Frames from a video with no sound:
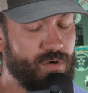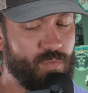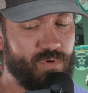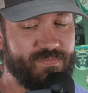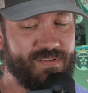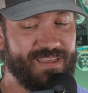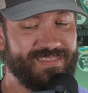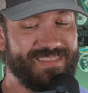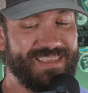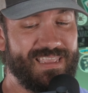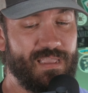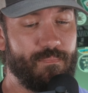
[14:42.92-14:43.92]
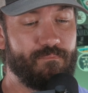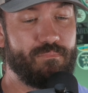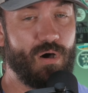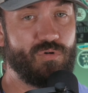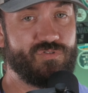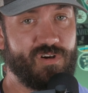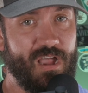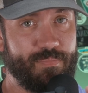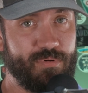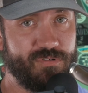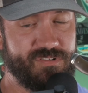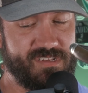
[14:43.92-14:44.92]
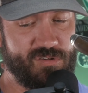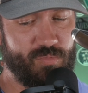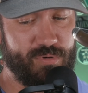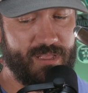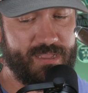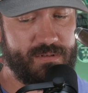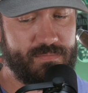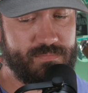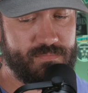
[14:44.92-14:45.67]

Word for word: We've got the bow trapper, single blade.